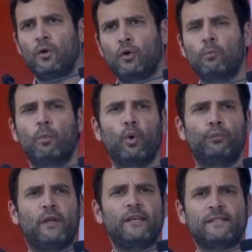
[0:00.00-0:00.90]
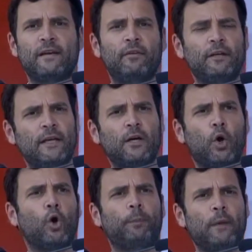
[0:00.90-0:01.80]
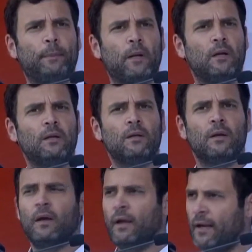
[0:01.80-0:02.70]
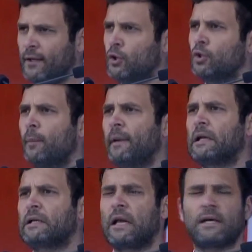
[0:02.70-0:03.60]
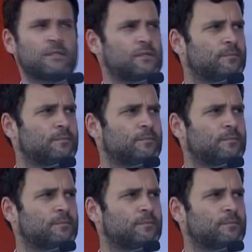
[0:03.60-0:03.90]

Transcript: to move these 70 crore people into the middle class.